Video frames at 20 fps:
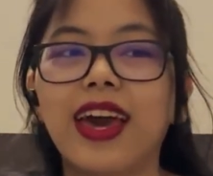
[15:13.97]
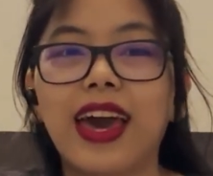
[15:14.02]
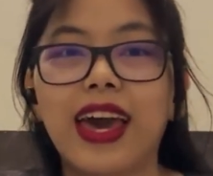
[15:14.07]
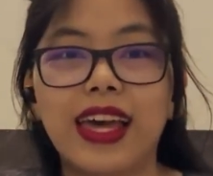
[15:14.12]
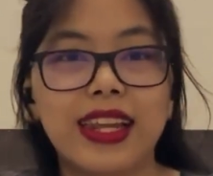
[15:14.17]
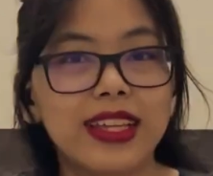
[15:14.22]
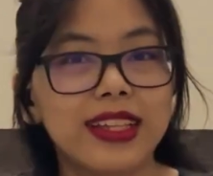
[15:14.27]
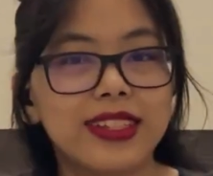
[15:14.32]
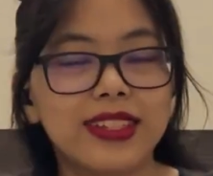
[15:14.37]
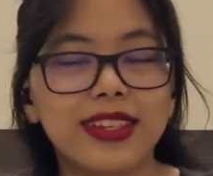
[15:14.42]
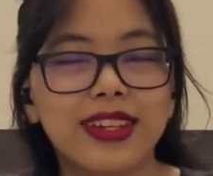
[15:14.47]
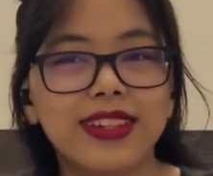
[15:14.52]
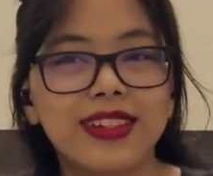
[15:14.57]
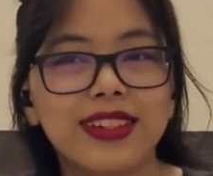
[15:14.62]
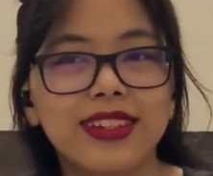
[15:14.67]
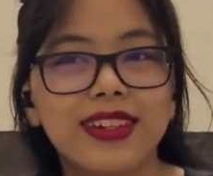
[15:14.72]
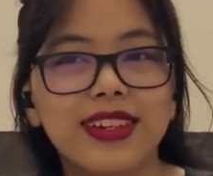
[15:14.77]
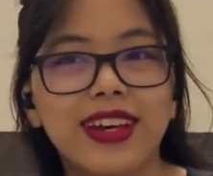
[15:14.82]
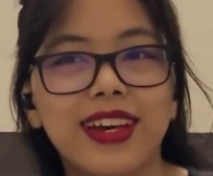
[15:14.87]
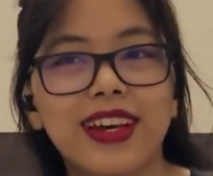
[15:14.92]

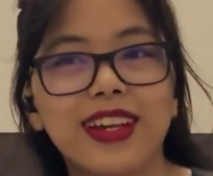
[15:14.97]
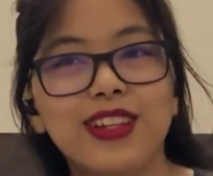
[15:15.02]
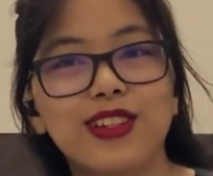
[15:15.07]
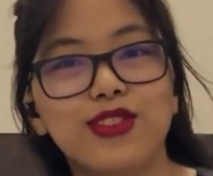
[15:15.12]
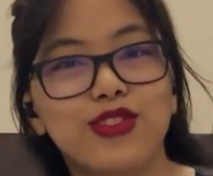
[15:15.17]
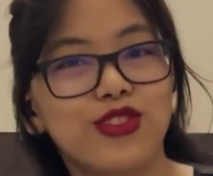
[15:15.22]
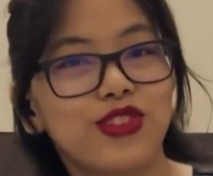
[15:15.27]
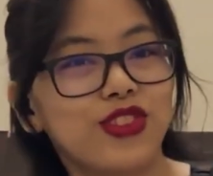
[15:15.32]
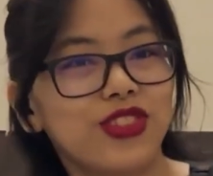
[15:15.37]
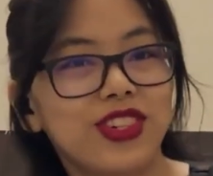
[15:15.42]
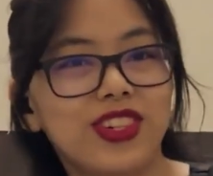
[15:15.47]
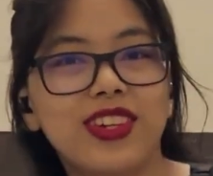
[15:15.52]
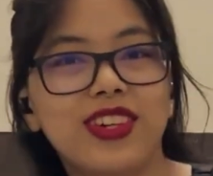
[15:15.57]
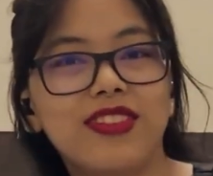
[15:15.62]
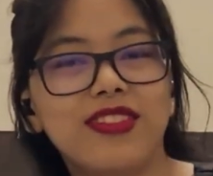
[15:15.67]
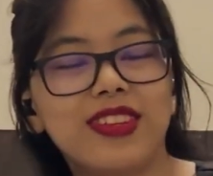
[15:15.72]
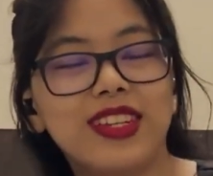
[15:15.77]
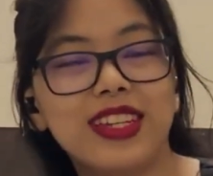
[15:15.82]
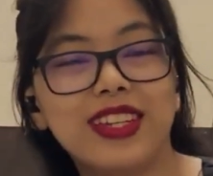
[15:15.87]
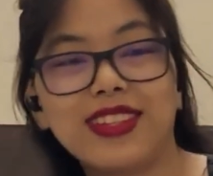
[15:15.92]
Alexander," and she
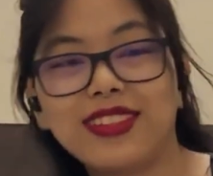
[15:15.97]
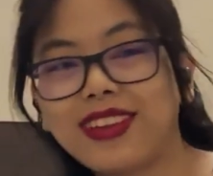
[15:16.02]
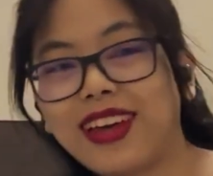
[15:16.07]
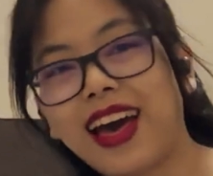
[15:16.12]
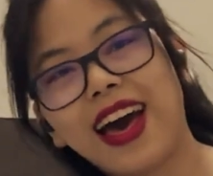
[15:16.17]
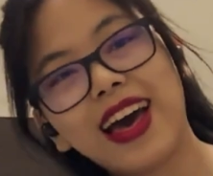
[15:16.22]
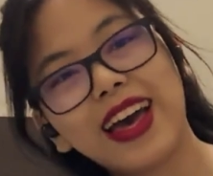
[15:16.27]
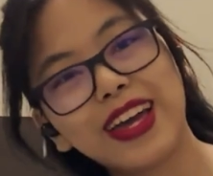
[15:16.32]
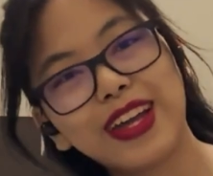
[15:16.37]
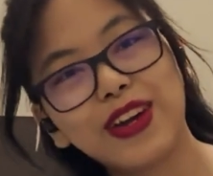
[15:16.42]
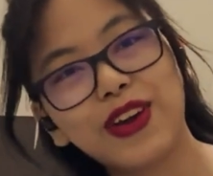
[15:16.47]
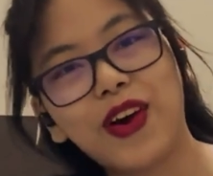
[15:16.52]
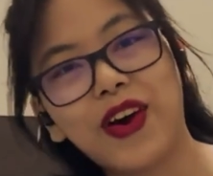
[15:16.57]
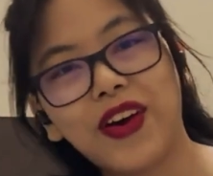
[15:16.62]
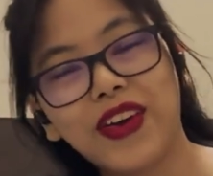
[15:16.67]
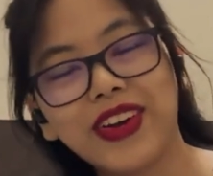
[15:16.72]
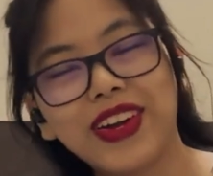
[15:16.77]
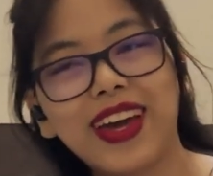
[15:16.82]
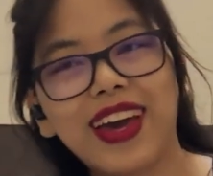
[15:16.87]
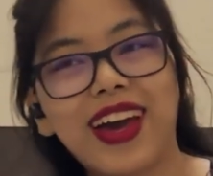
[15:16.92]
went, "Hi,
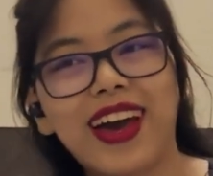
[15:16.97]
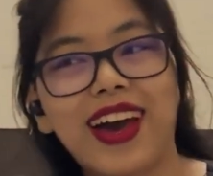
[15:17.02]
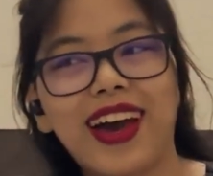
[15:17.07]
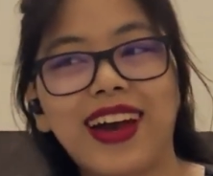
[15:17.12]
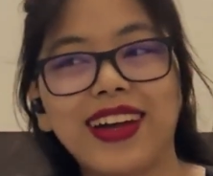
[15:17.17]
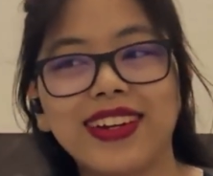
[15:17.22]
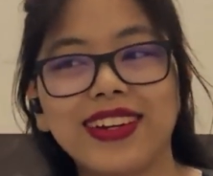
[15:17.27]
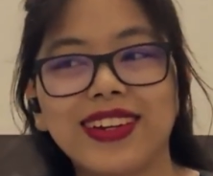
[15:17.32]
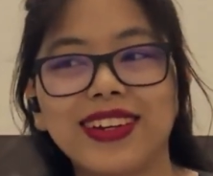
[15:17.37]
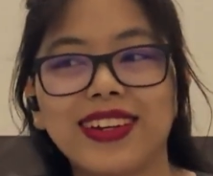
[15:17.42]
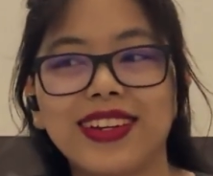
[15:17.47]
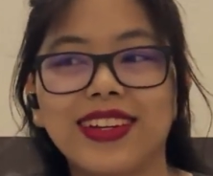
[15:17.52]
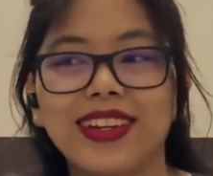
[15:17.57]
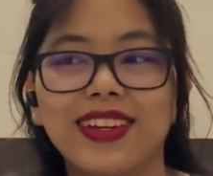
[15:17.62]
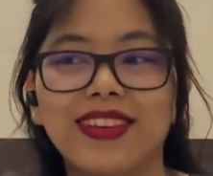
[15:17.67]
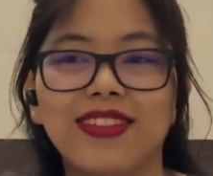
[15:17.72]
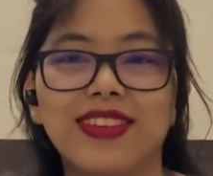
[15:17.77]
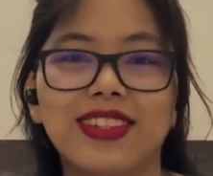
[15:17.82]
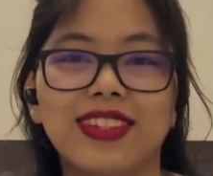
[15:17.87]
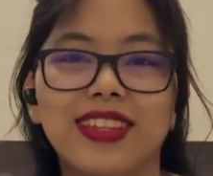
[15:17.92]
Ron," and
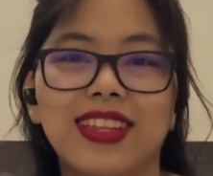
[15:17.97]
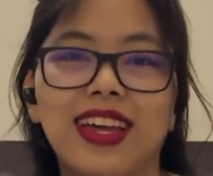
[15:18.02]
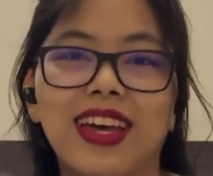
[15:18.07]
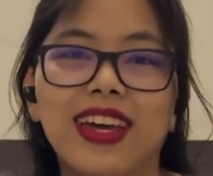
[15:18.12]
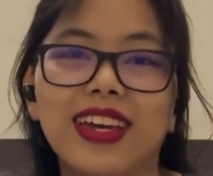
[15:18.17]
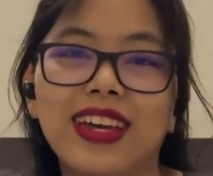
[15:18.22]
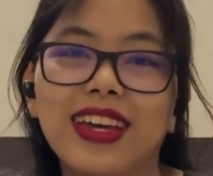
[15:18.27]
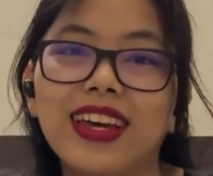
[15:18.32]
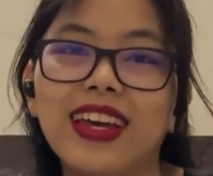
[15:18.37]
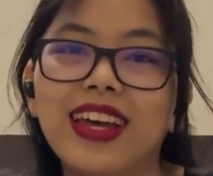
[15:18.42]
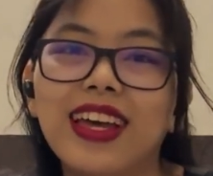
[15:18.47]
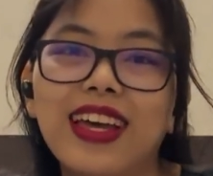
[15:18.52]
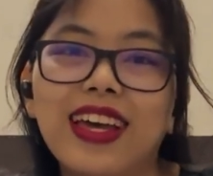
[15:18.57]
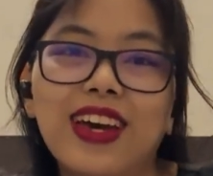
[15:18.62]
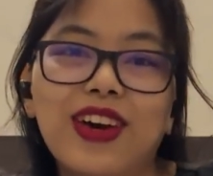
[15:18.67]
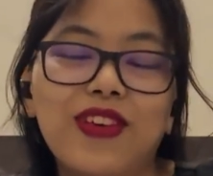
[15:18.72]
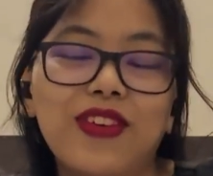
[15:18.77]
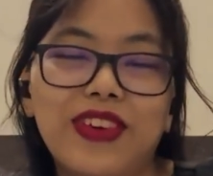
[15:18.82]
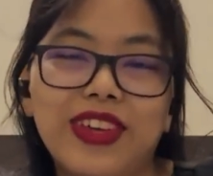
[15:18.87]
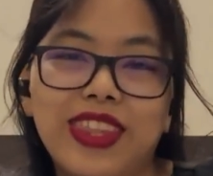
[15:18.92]
he was like,
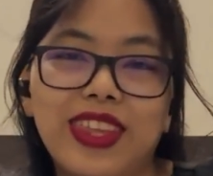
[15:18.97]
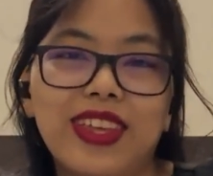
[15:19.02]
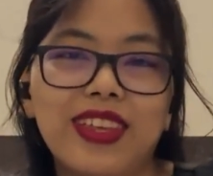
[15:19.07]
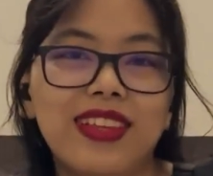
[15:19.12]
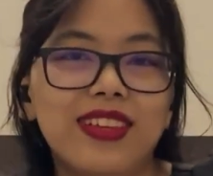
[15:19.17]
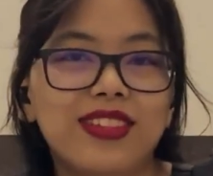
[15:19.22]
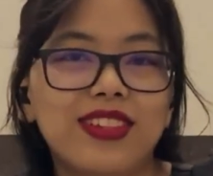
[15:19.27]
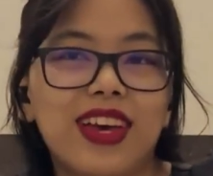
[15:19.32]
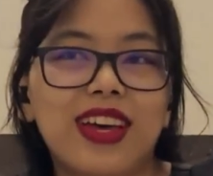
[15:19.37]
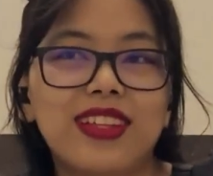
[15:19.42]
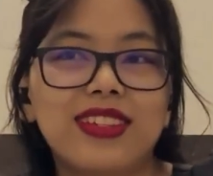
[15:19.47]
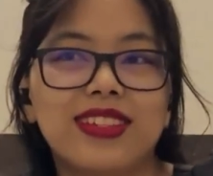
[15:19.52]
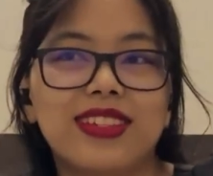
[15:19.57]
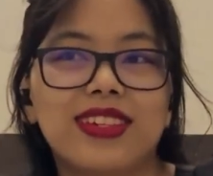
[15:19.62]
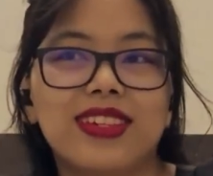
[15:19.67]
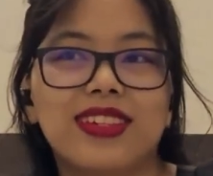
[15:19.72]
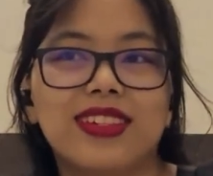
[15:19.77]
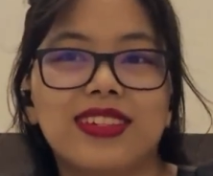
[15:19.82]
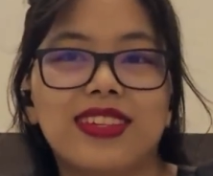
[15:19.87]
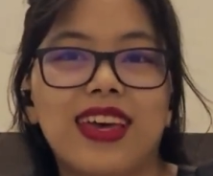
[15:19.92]
"What are the
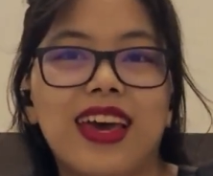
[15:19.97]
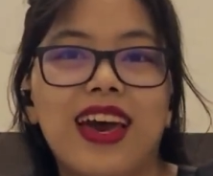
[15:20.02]
chances?"